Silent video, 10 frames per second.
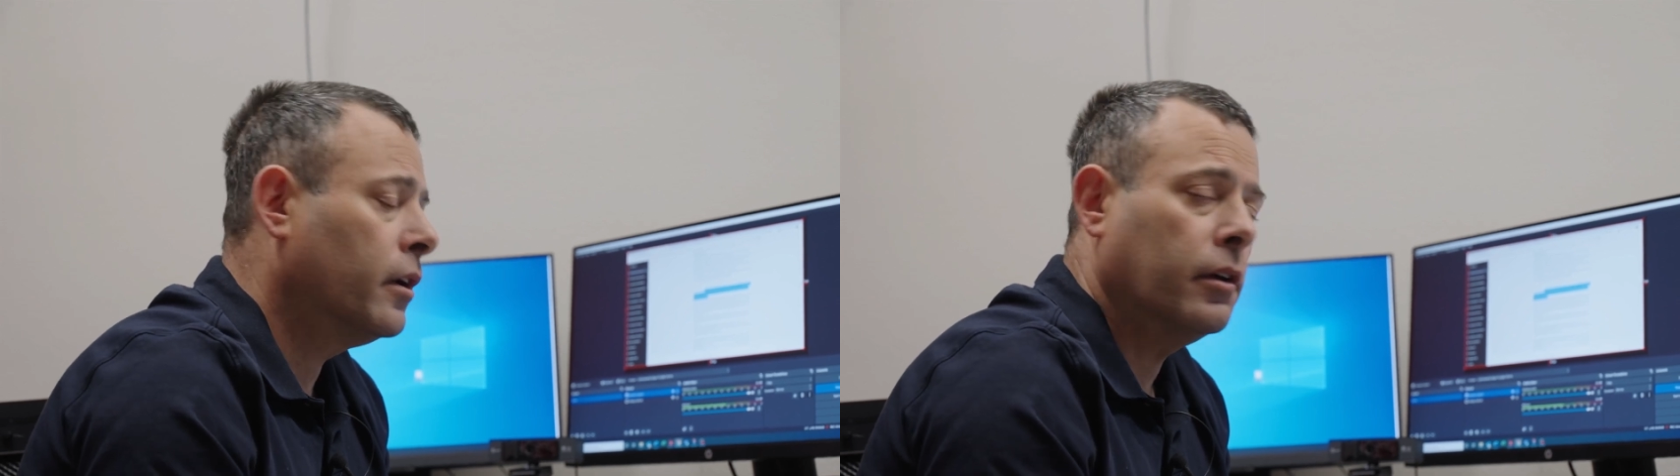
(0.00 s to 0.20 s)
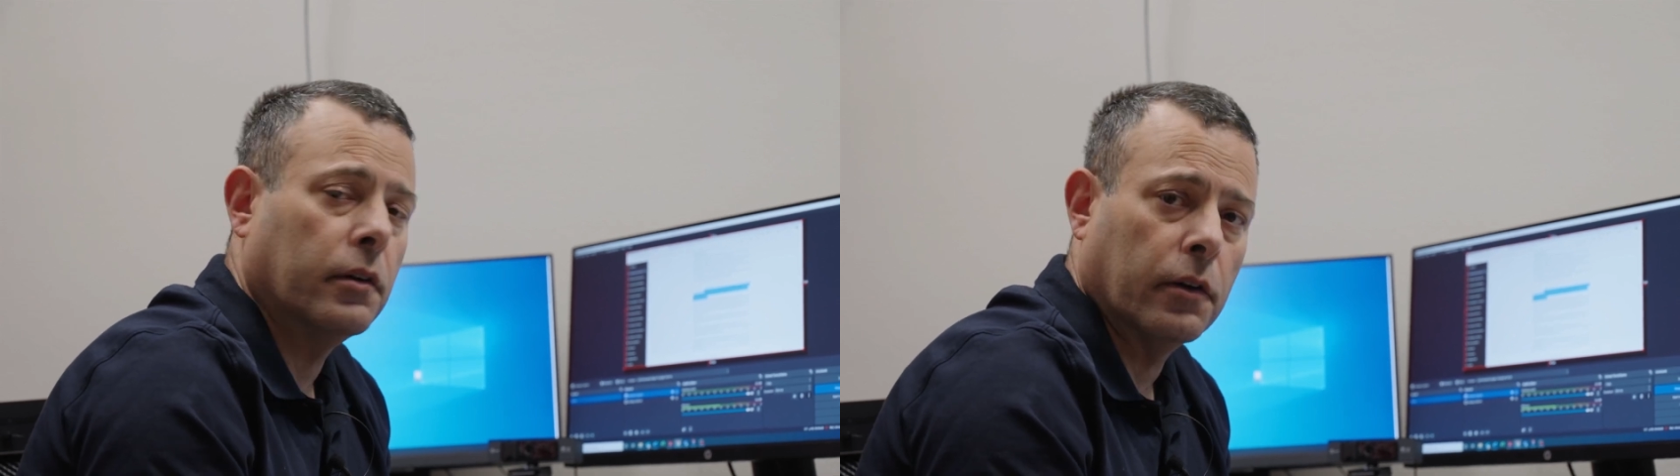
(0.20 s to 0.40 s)

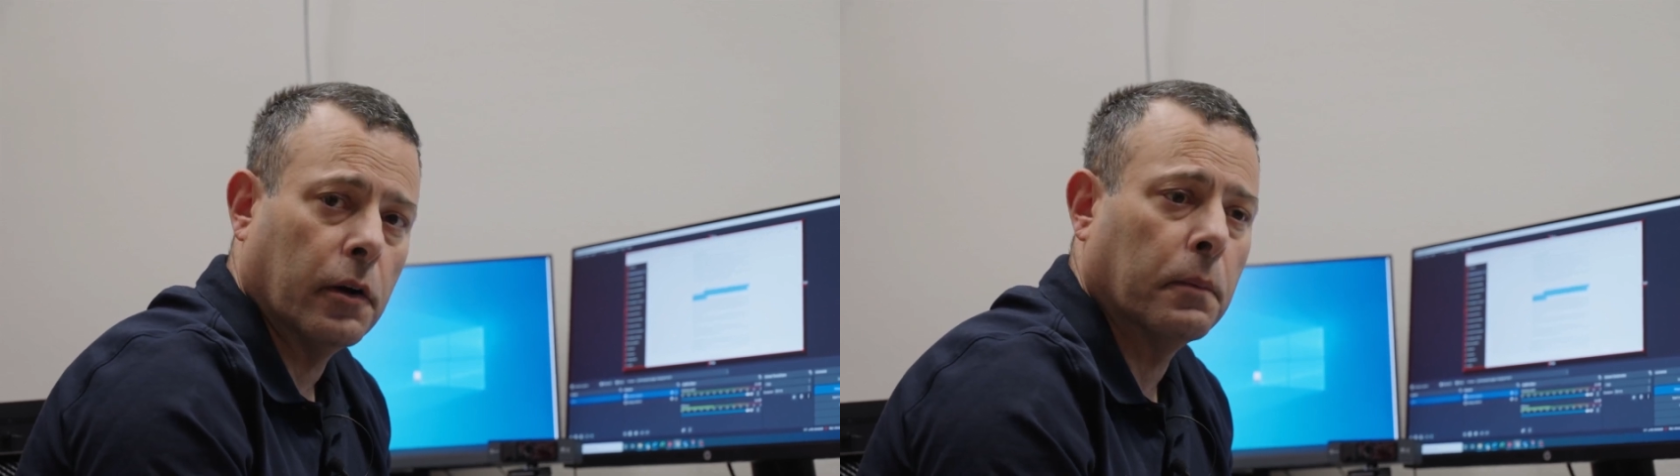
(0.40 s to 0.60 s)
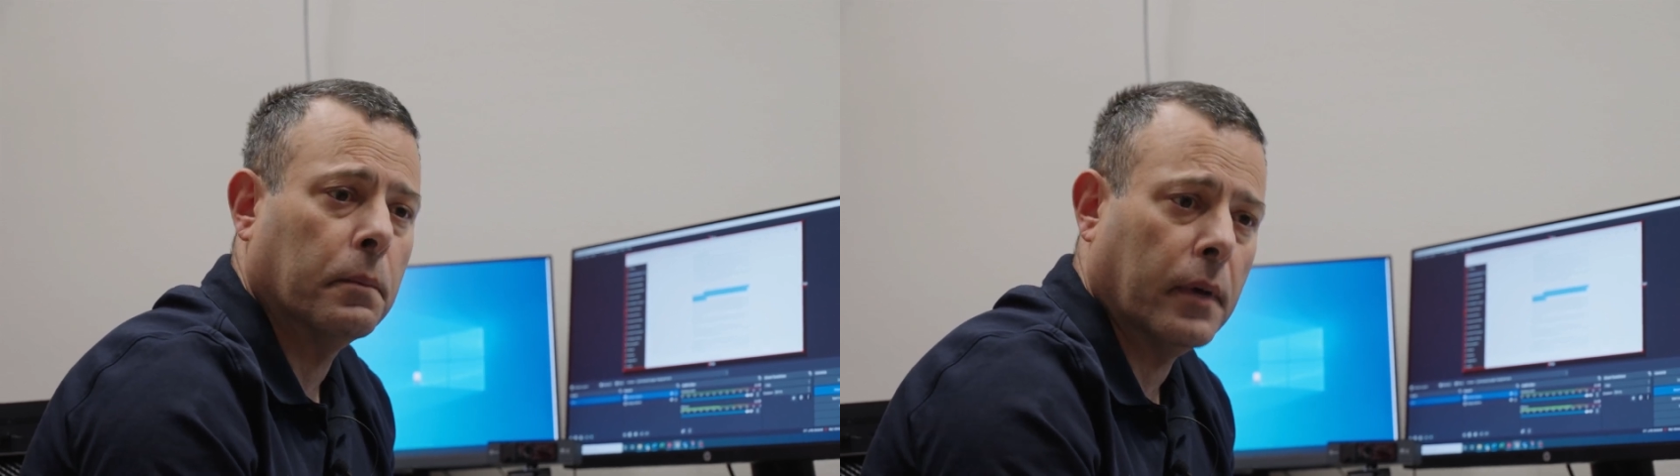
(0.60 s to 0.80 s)

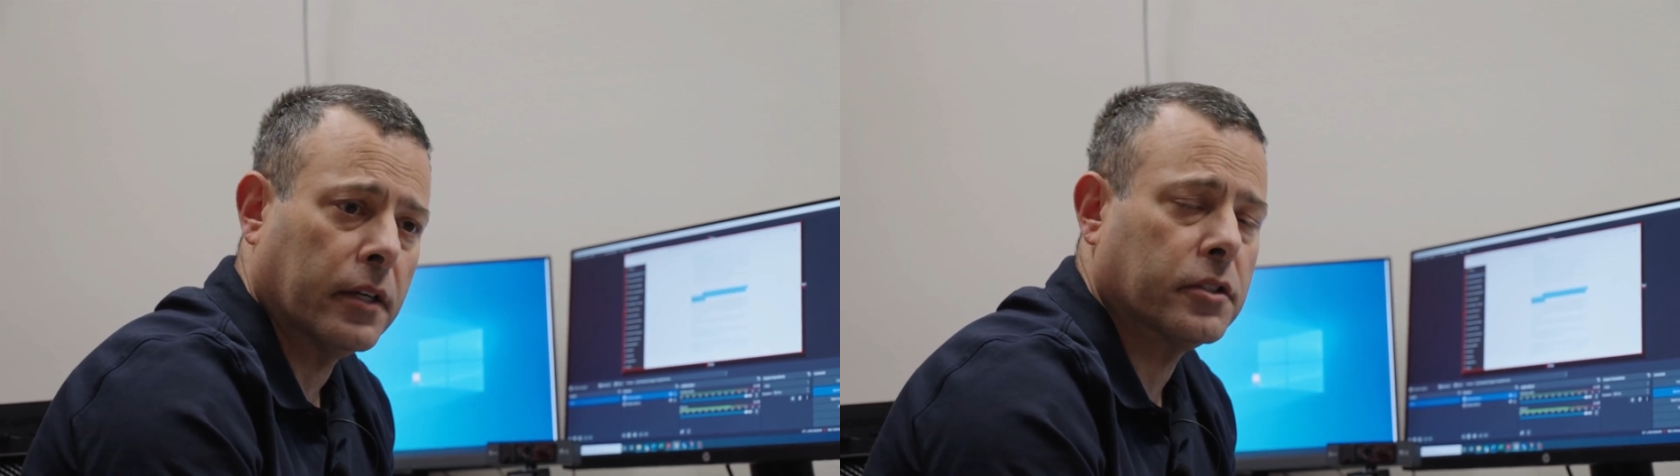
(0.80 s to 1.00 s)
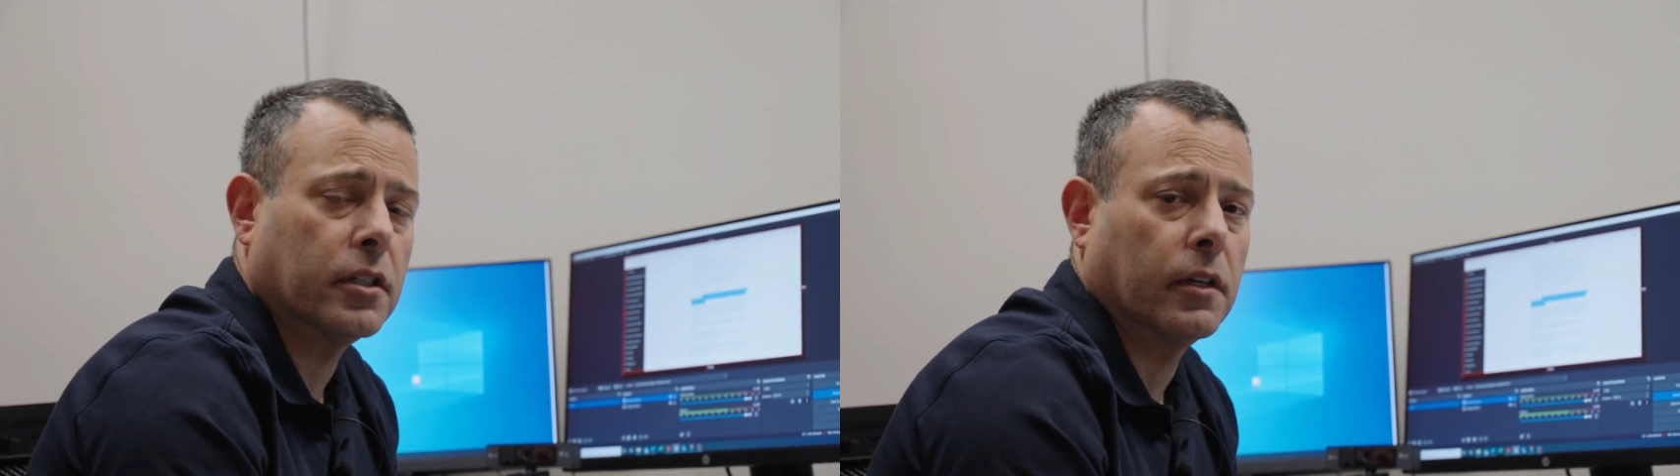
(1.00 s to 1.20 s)
no
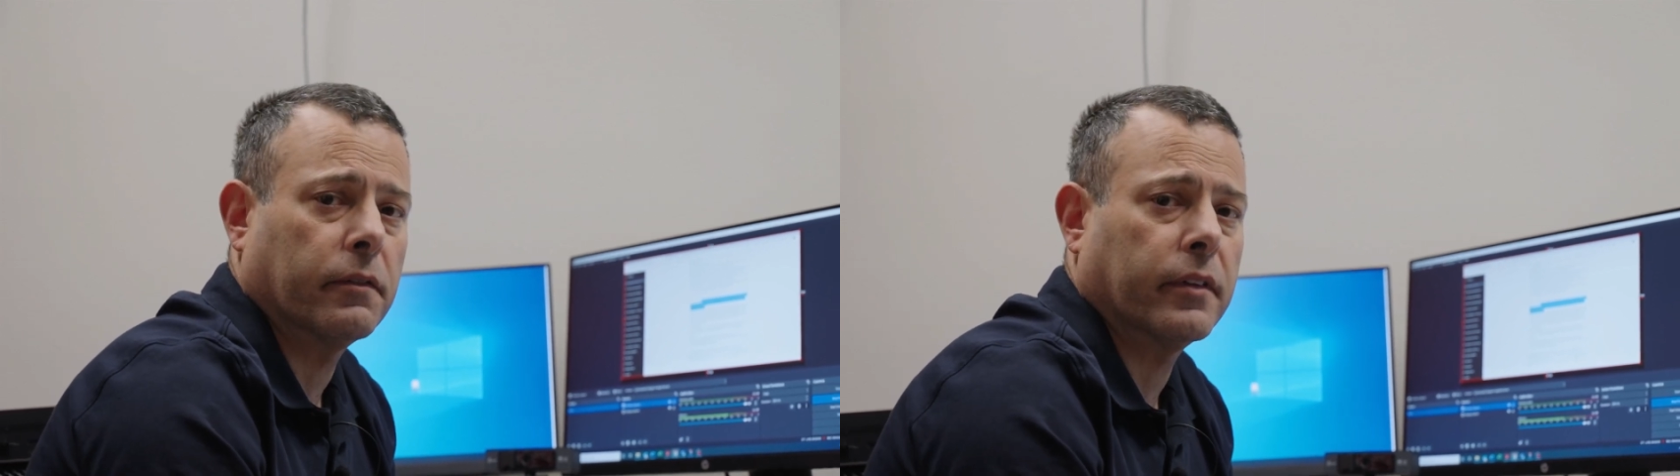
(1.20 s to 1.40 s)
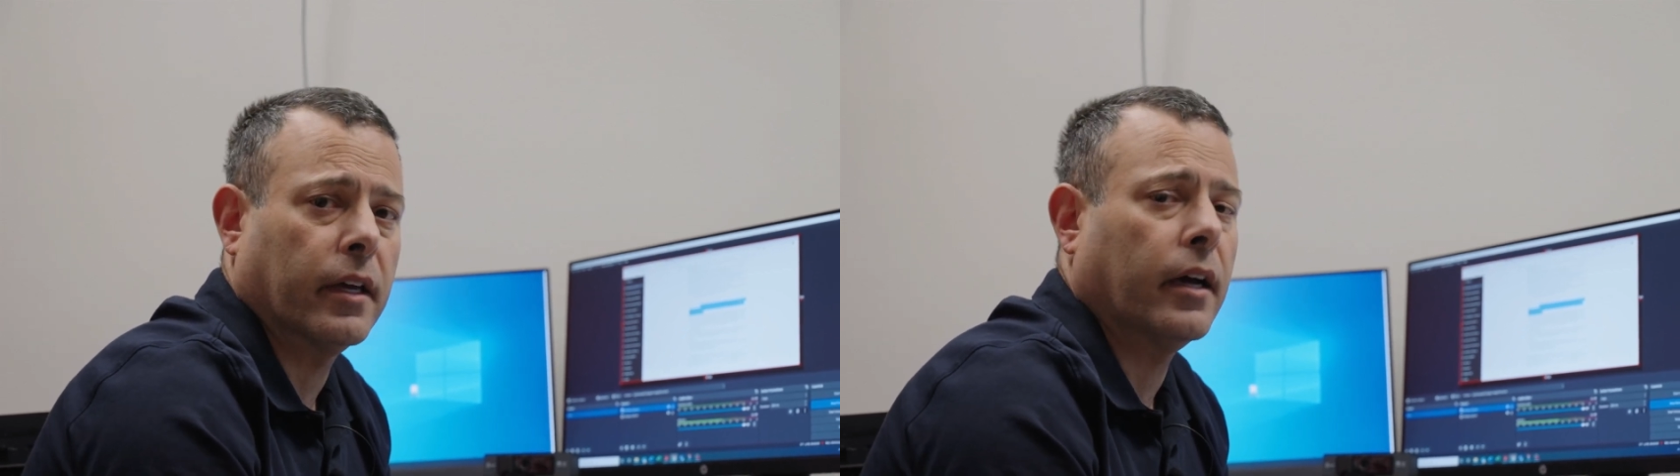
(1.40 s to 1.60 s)
mention
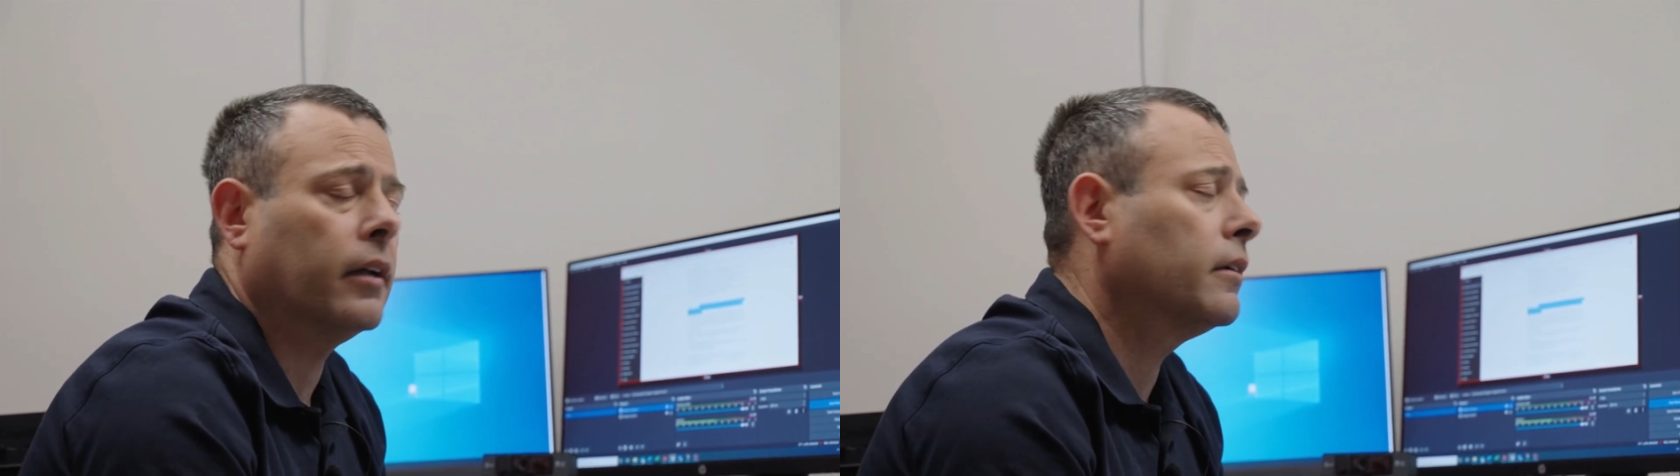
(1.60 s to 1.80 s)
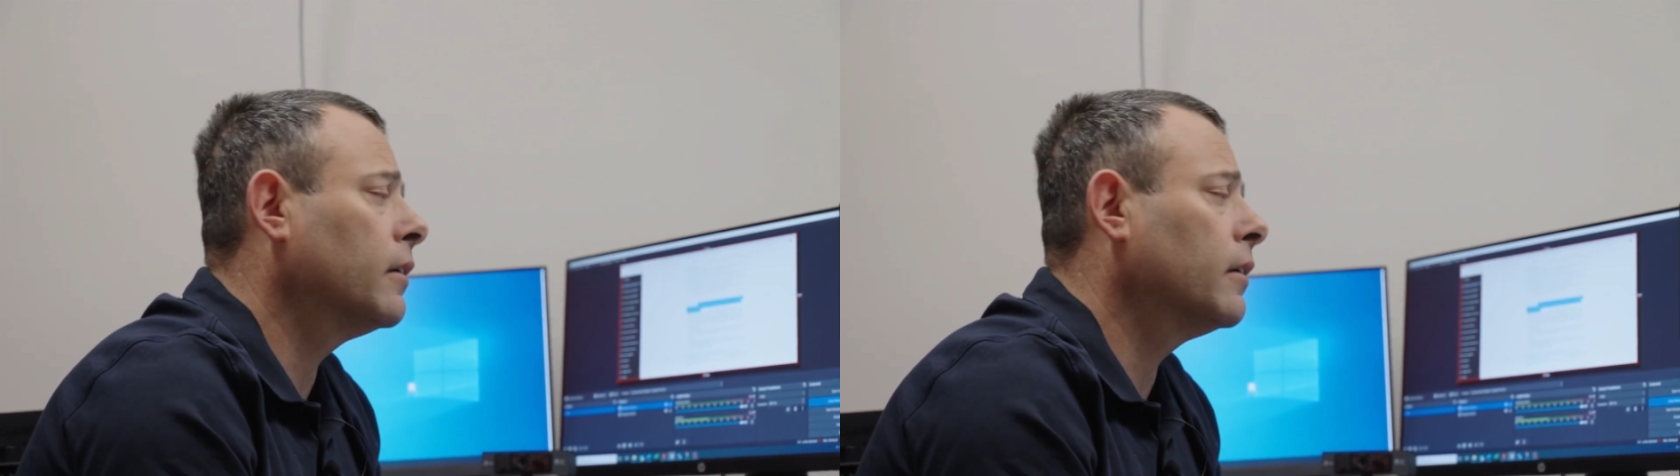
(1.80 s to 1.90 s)
of that.